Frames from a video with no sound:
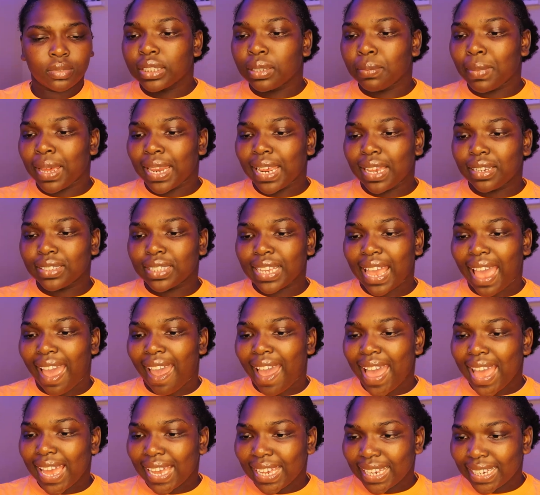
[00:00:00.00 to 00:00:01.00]
Somebody else
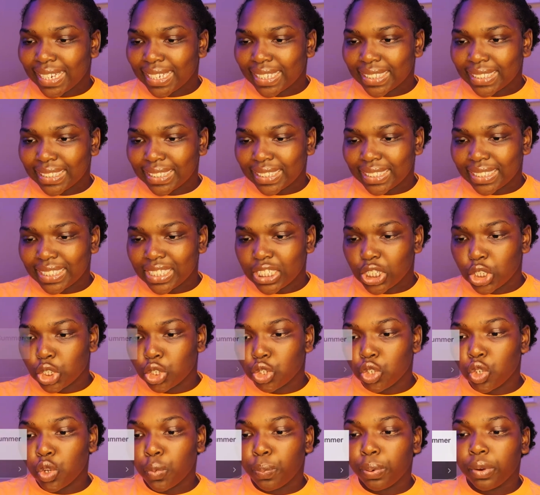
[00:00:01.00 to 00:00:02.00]
asked,
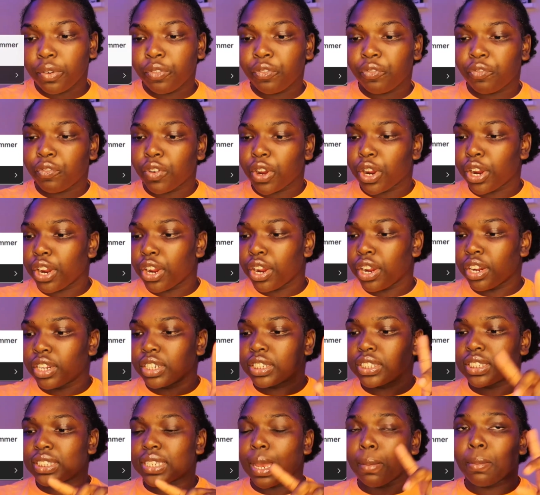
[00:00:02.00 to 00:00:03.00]
do you prefer
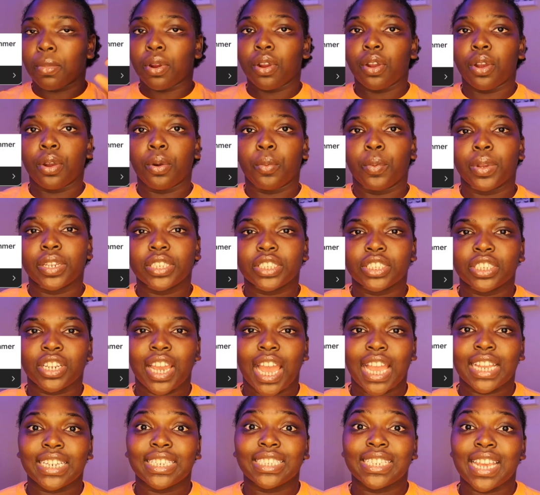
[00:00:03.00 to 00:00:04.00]
summer or winter?
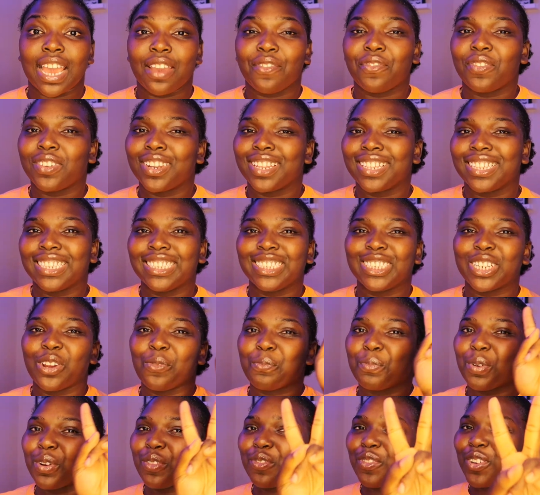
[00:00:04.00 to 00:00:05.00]
I definitely
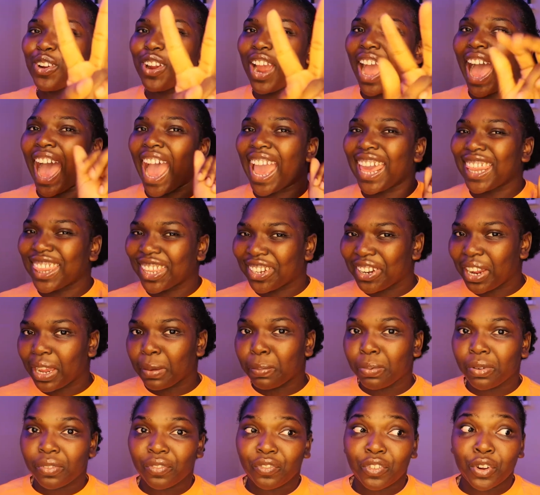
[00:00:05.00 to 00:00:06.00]
don't prefer either. I
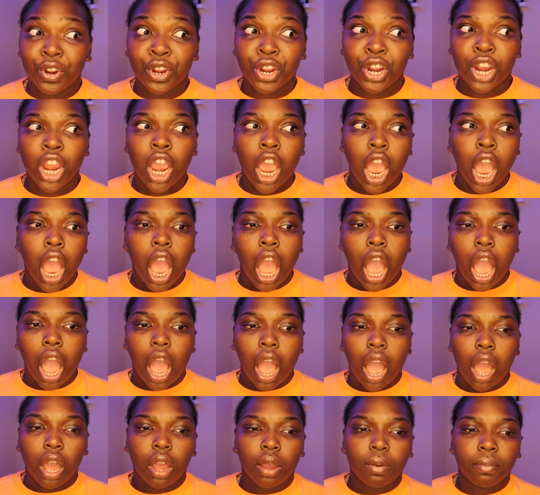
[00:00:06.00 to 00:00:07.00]
prefer
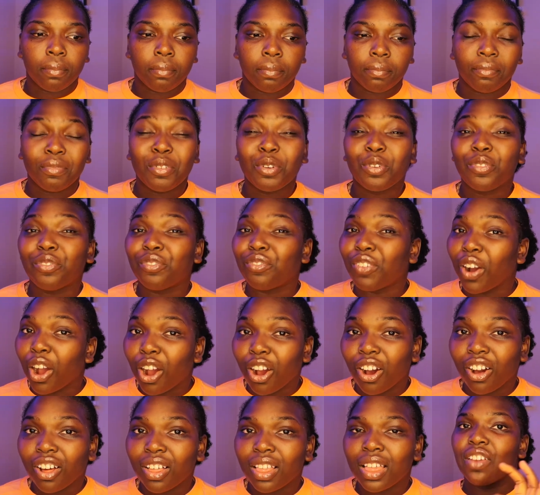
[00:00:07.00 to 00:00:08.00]
um,
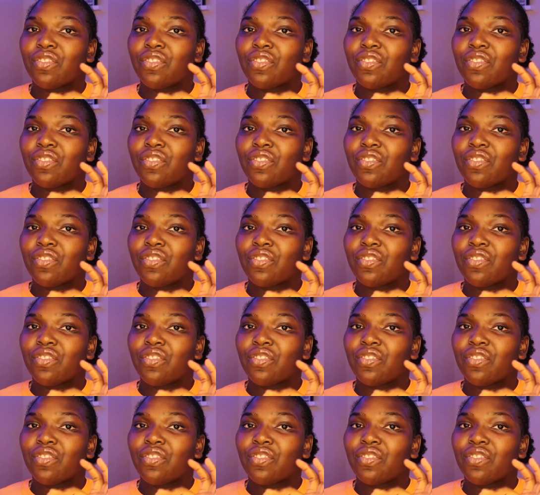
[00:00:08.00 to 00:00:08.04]
fall.